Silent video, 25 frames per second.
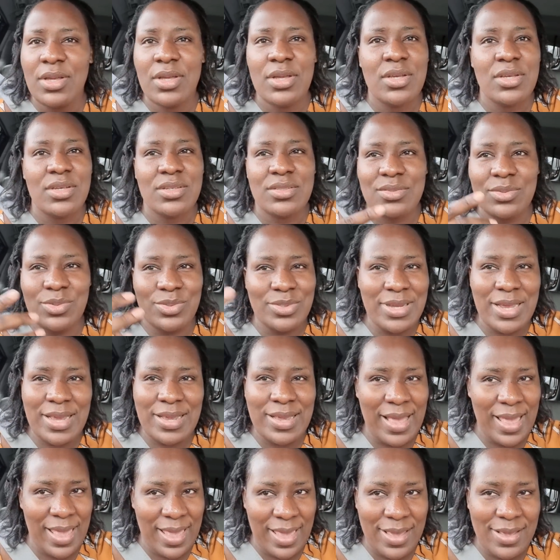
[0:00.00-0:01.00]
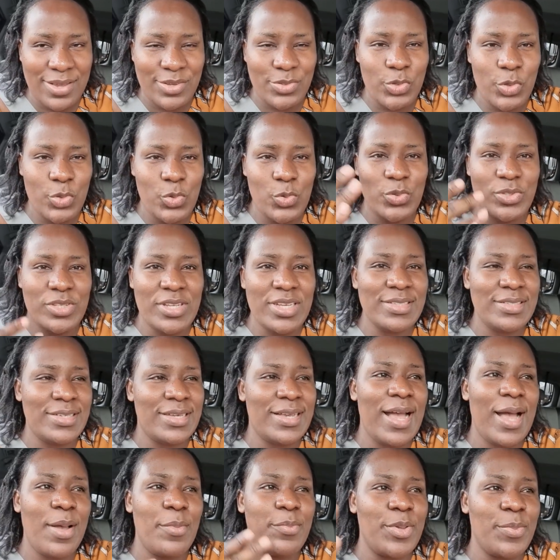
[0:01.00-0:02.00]
She was like, eh, so you stay in the car
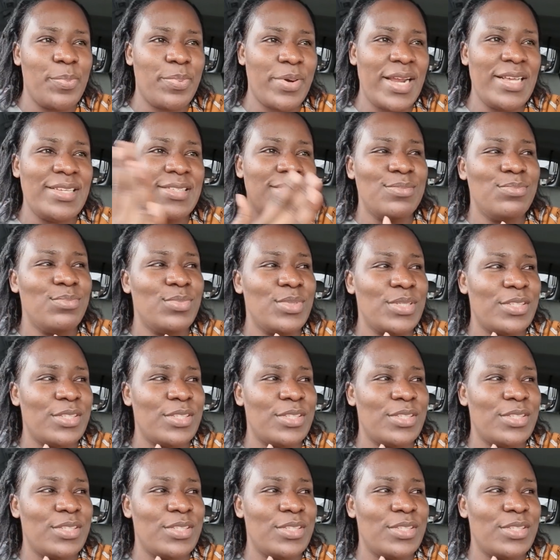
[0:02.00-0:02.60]
and be pricing meat,